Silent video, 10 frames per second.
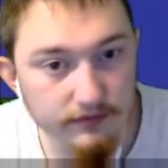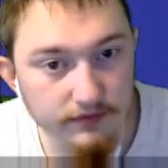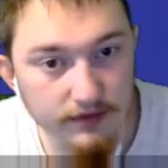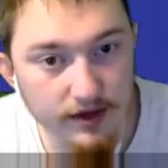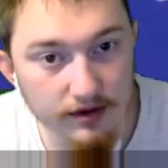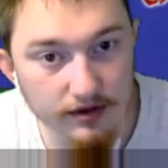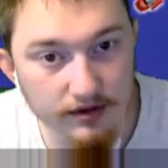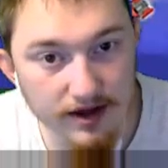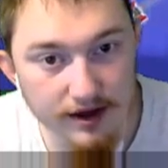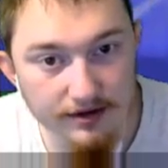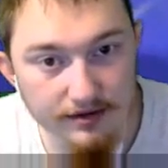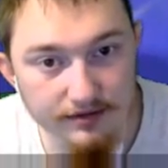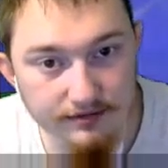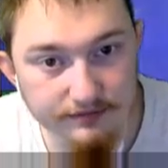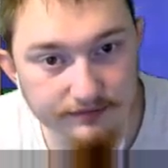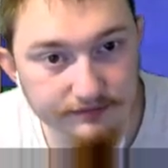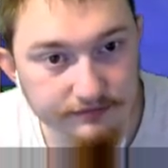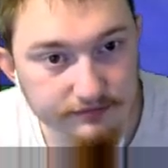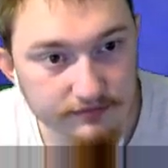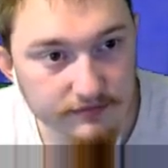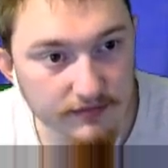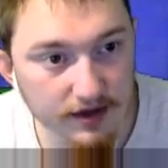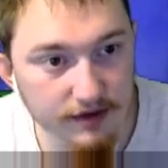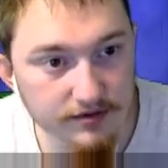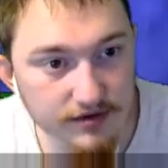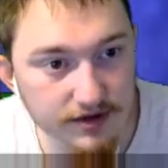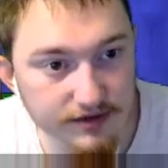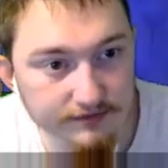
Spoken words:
Yeah, look at that. That's great.